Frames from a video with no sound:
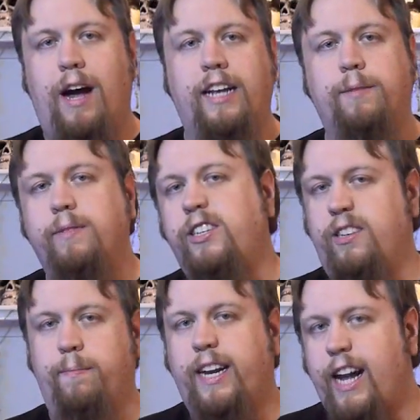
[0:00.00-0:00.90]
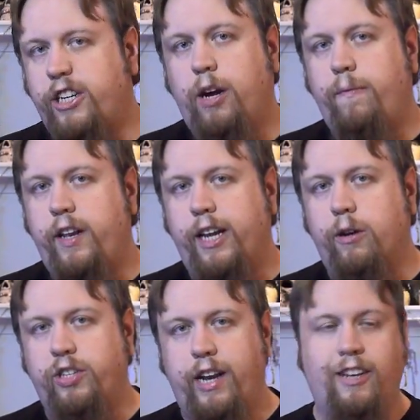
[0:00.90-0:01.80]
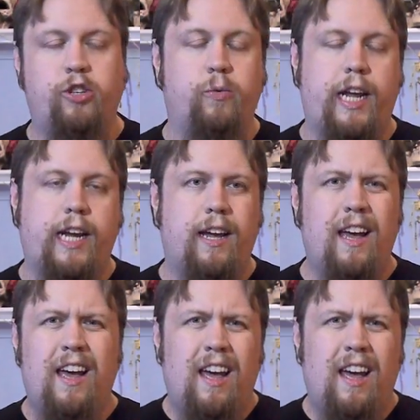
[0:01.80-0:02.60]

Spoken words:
possibly some catch-up videos next week.